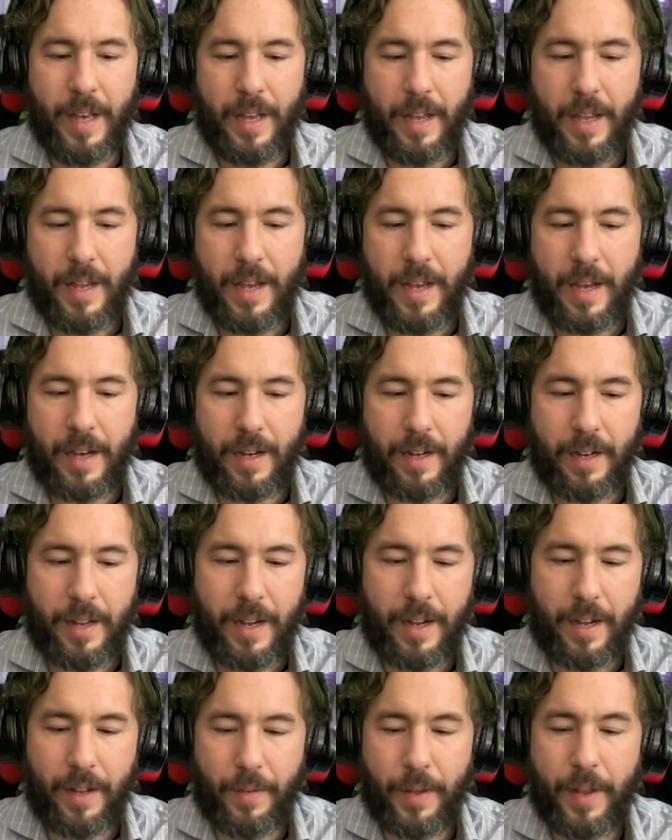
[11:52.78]
Yeah.
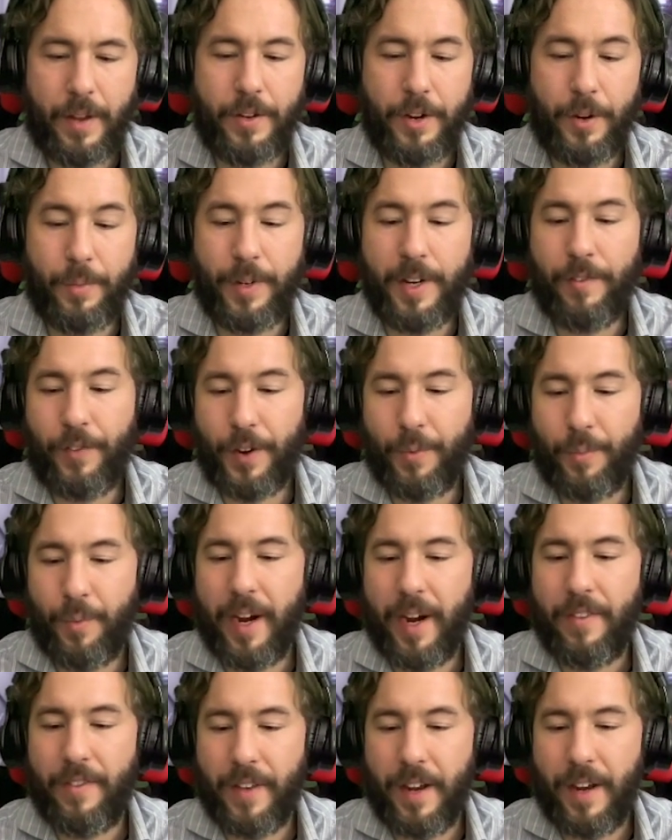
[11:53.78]
You're definitely
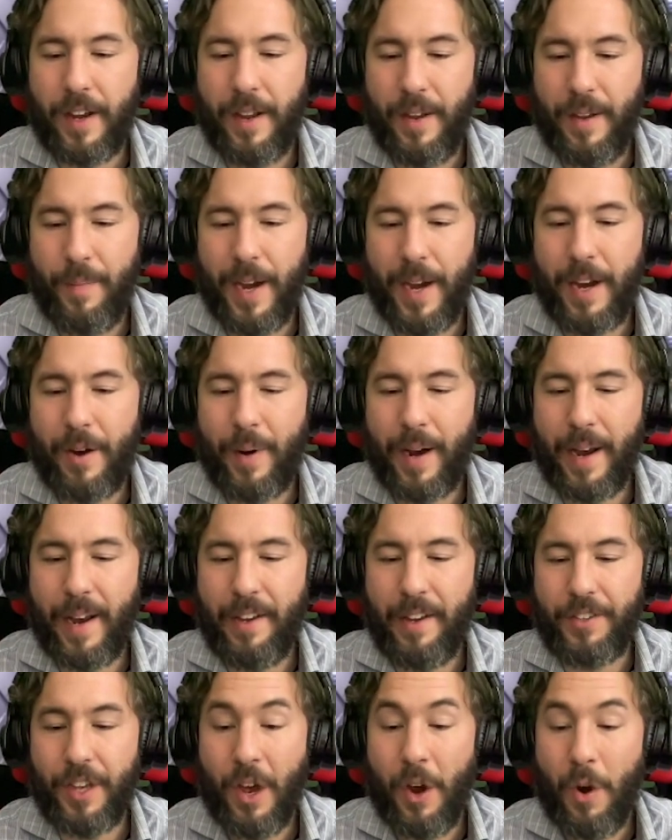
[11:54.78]
right that in many
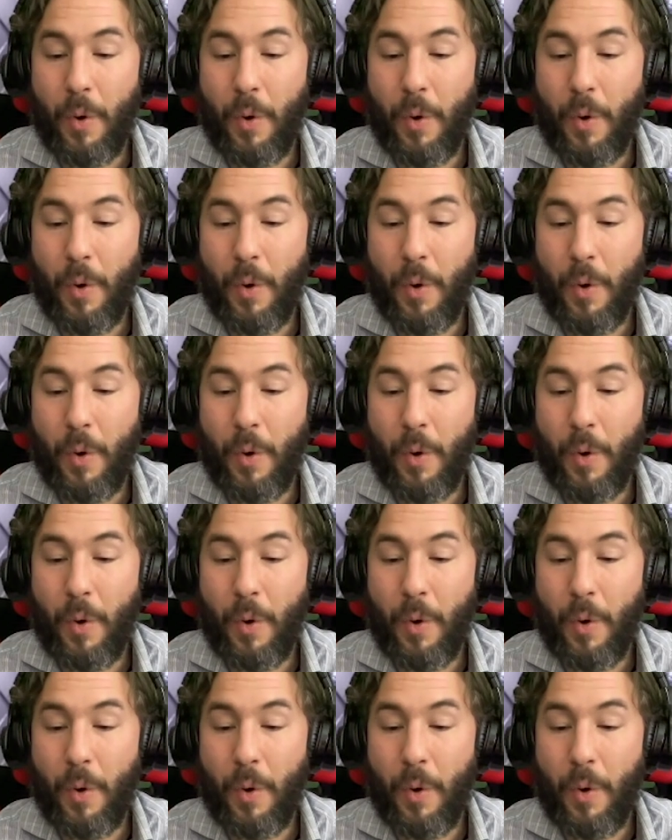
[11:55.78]
ways,